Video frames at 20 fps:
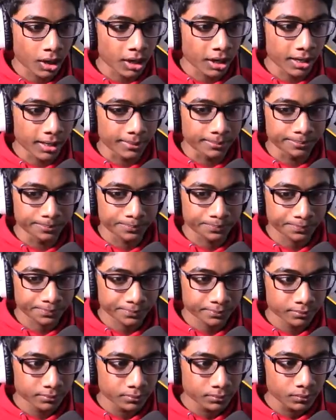Alright.
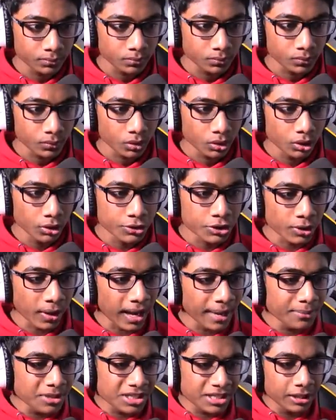So
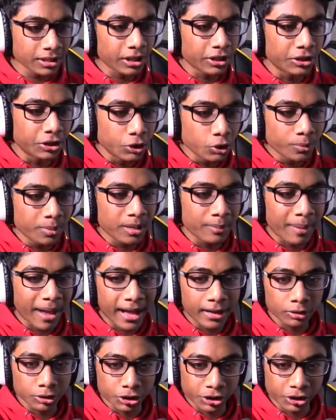I'm still a newbie battle